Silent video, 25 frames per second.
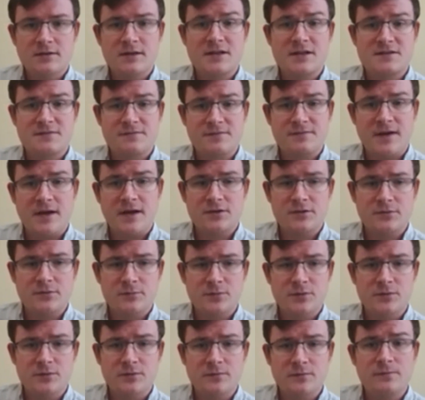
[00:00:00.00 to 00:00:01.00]
less
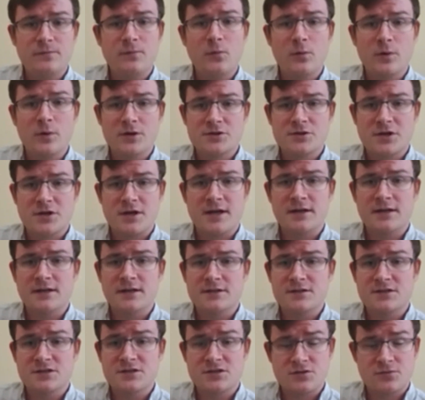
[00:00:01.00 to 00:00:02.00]
valuable for
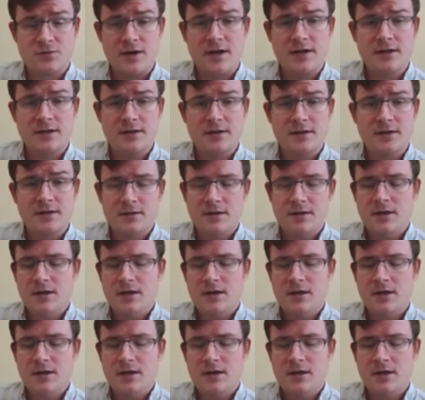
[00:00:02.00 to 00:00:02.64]
China to strike,